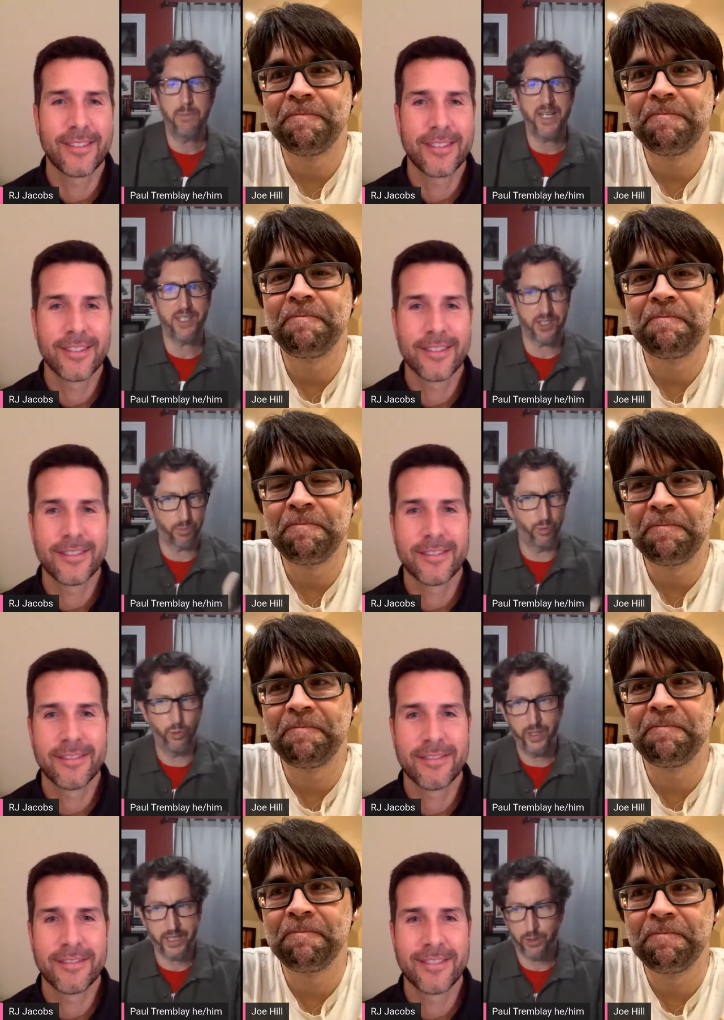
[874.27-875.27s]
Speaker 1: David Peace, this
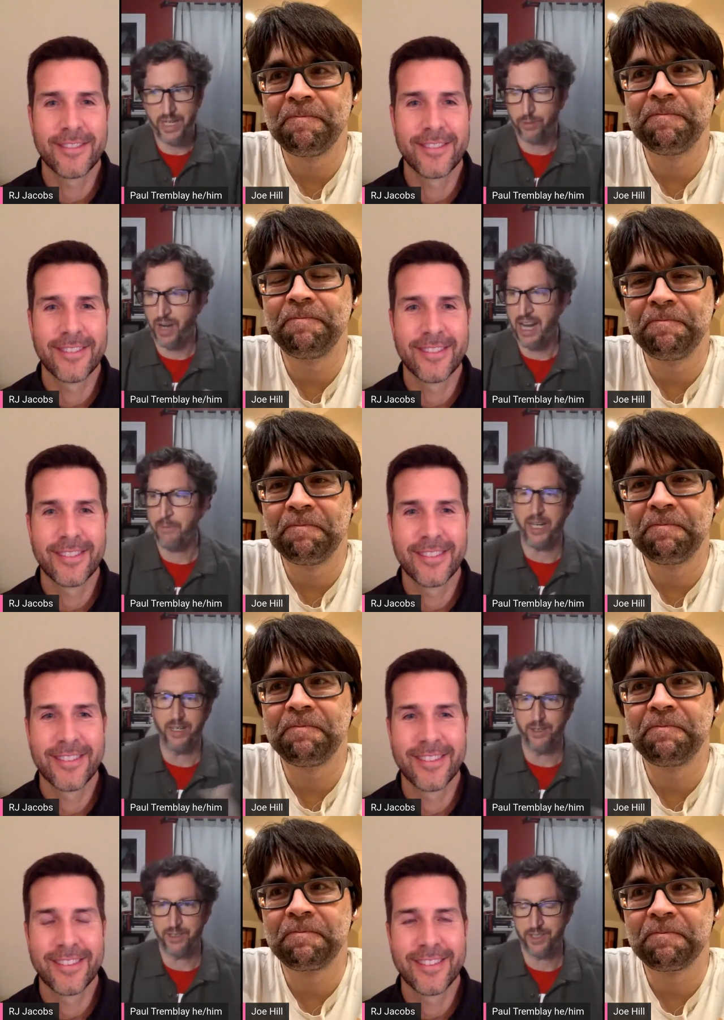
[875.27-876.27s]
really great crime
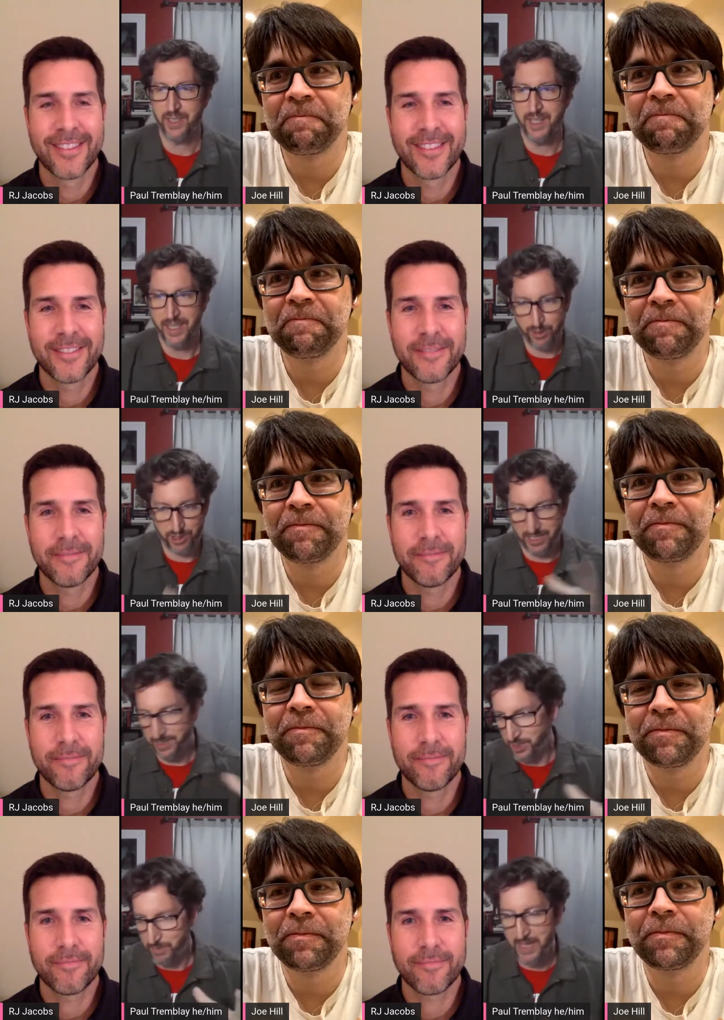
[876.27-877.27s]
writer, it's there's
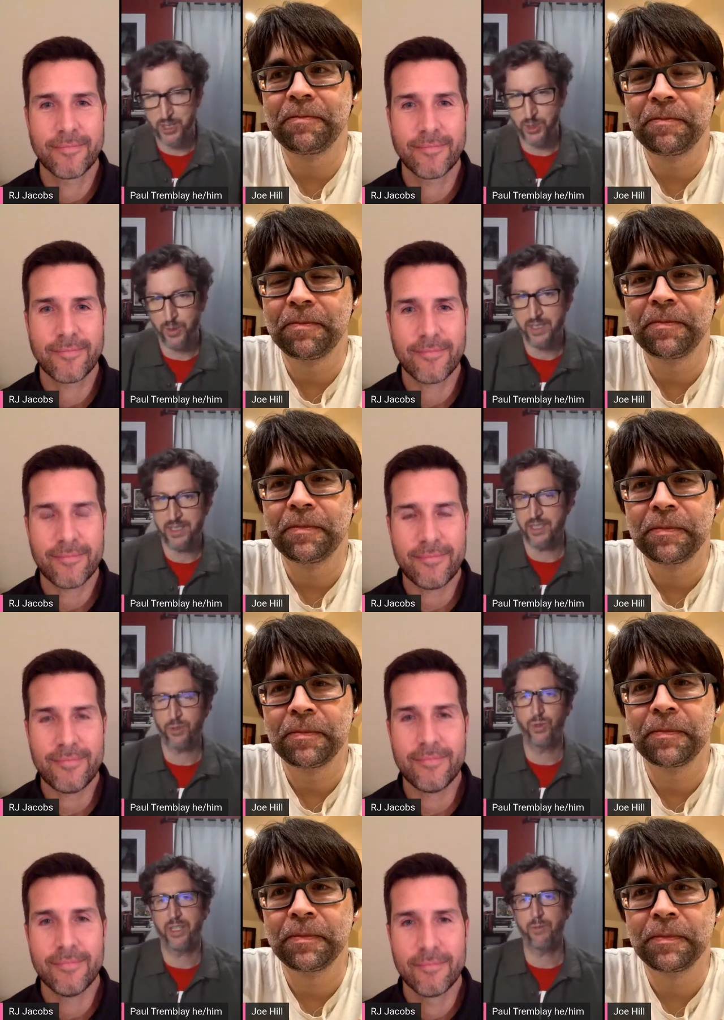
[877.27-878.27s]
like suspense to it. It's
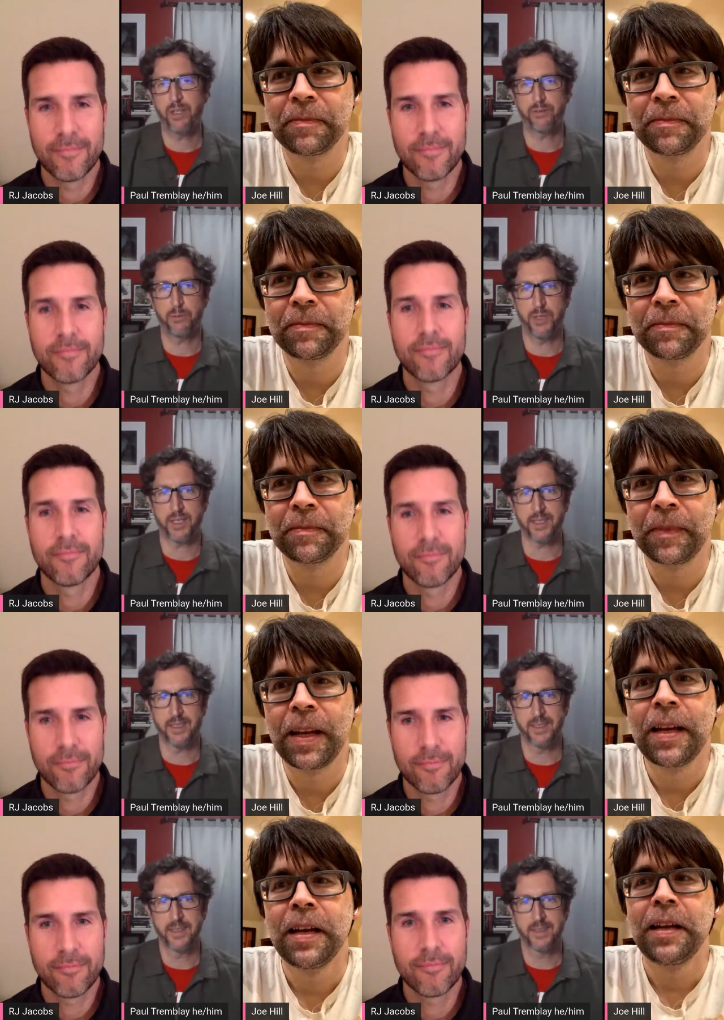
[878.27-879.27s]
it's a really wonderful book.
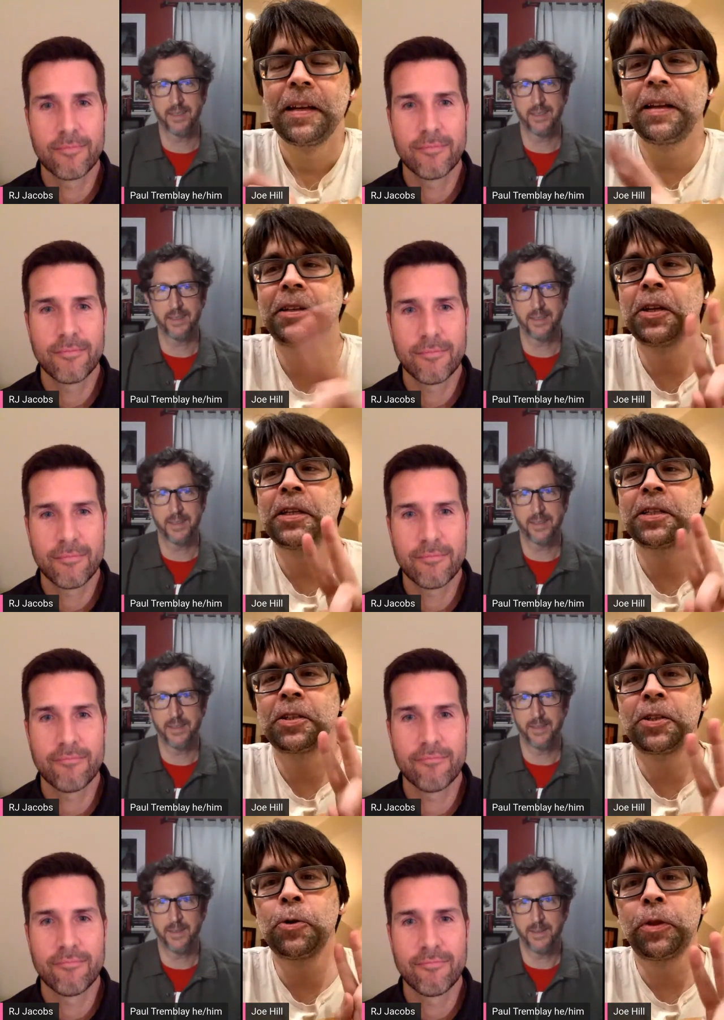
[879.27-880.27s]
Two,
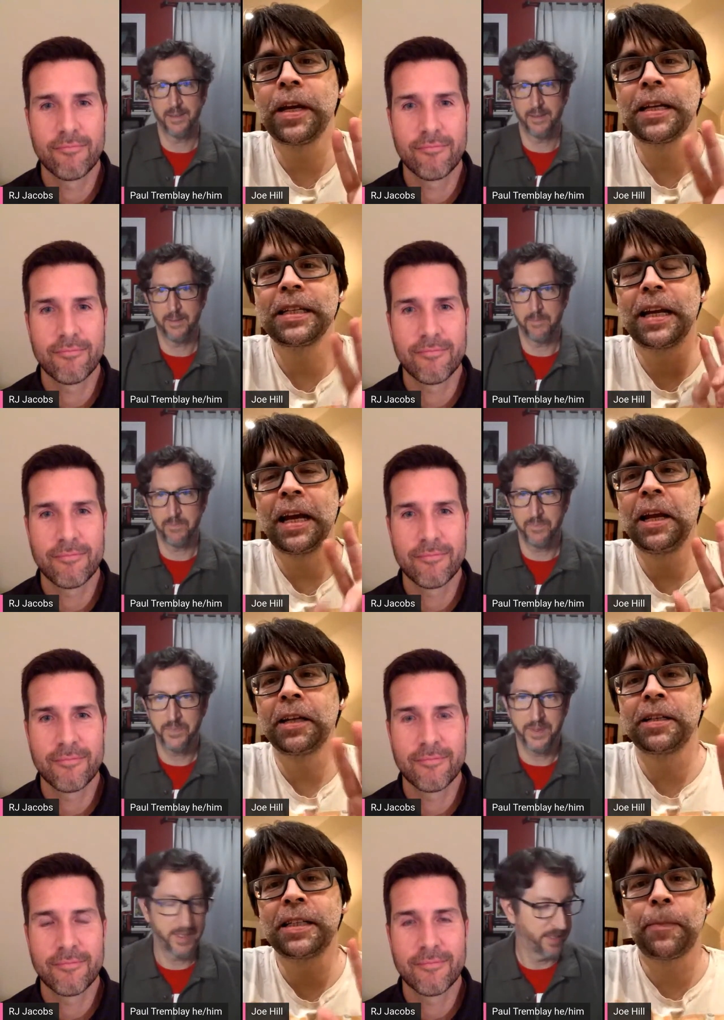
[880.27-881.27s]
Speaker 2: just two things, and, and
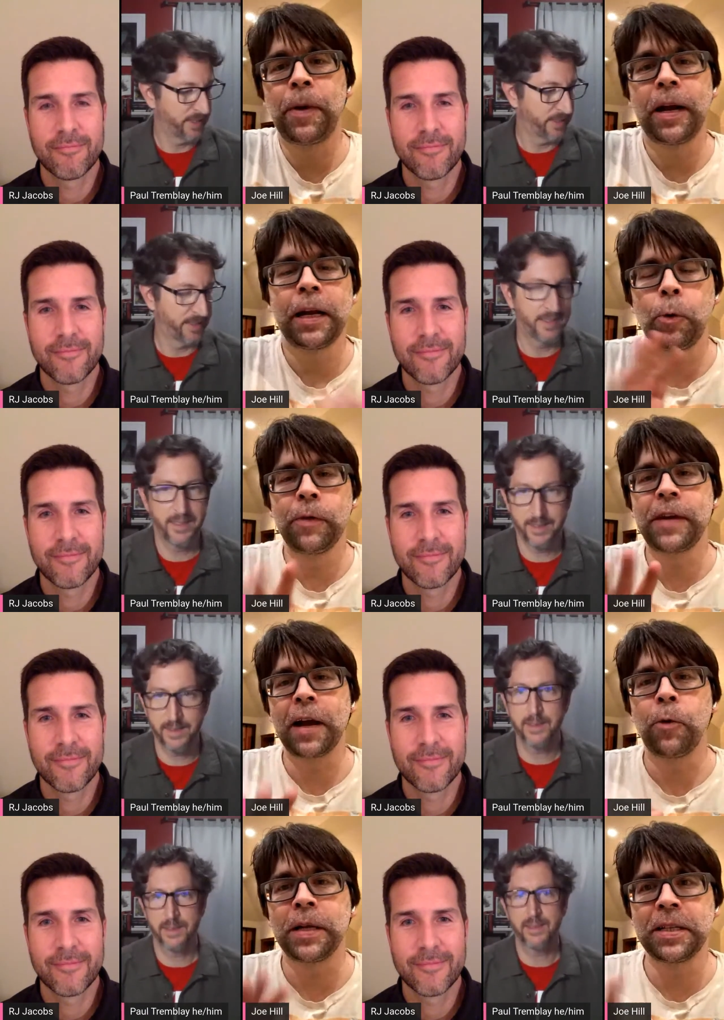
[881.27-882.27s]
not to step on. I know we've
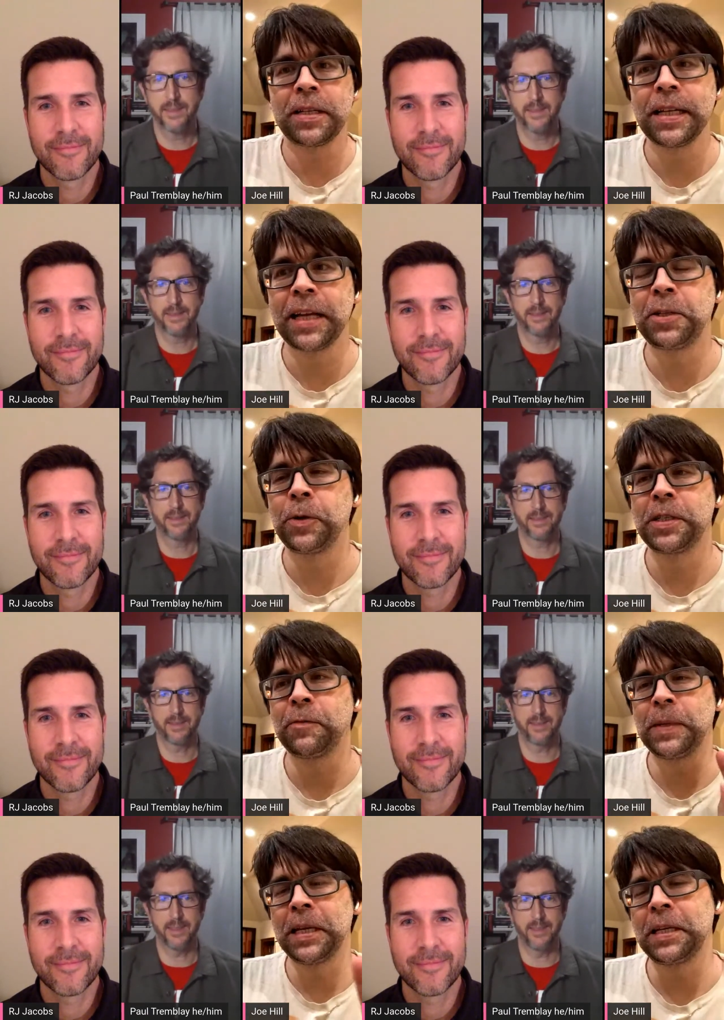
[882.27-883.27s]
got questions to get to,
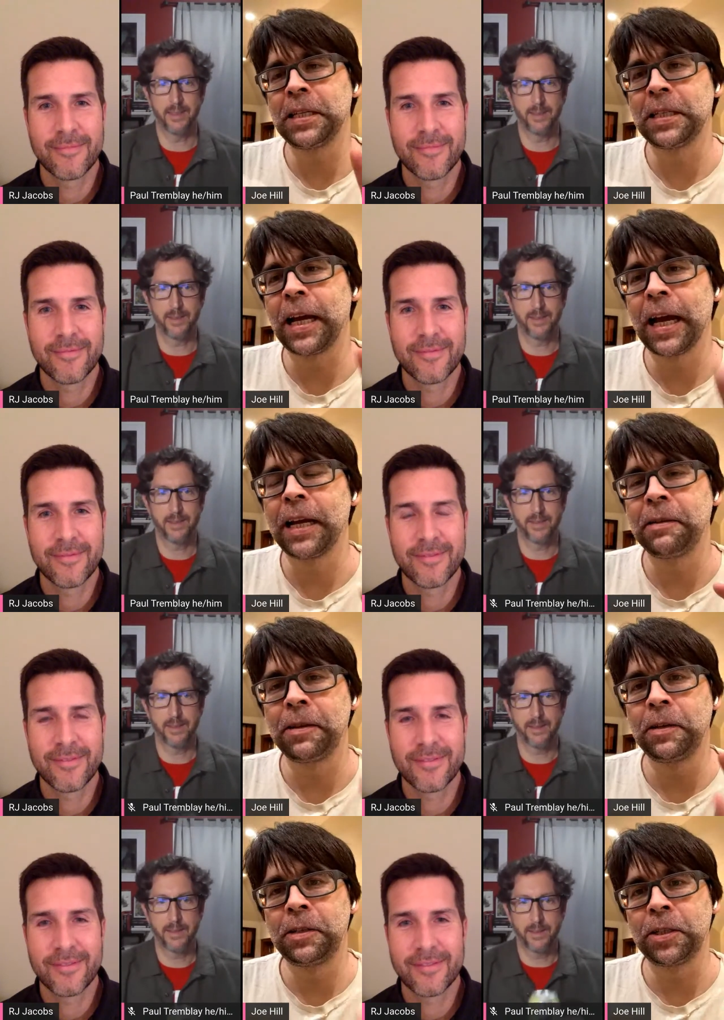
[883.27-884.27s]
but just,
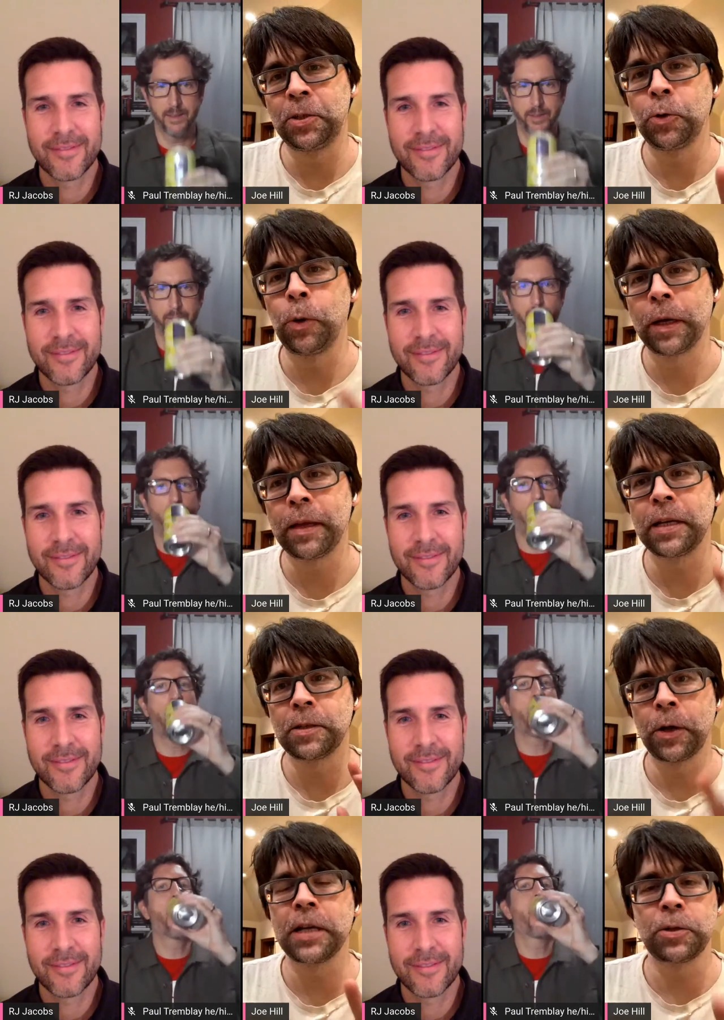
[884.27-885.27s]
just, just quick things.
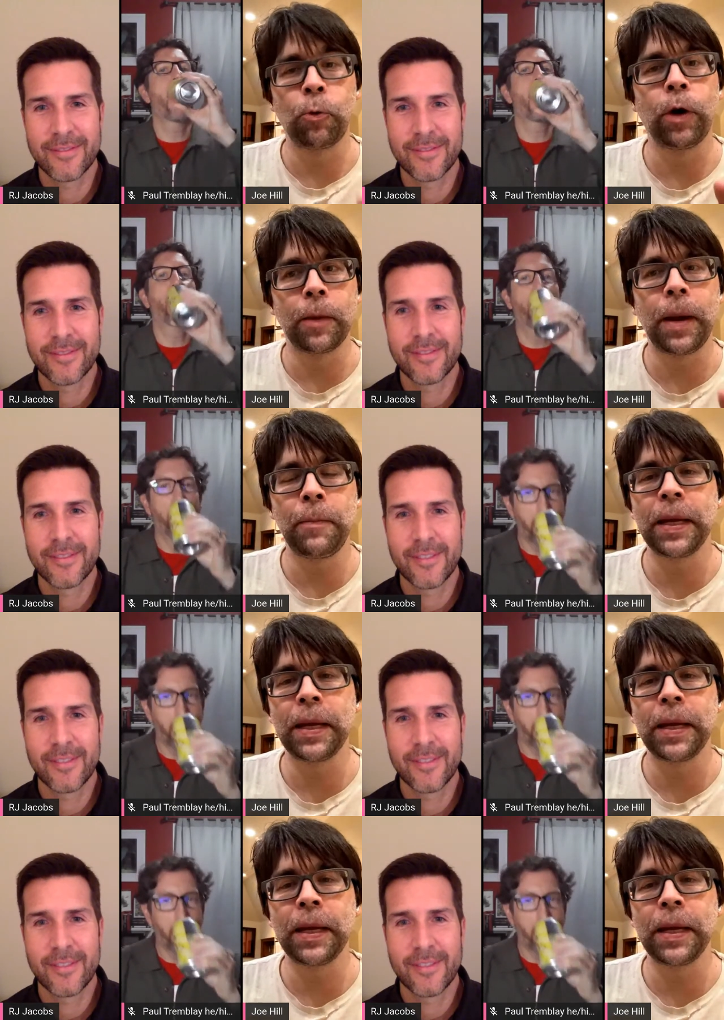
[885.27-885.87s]
Okay, so one of my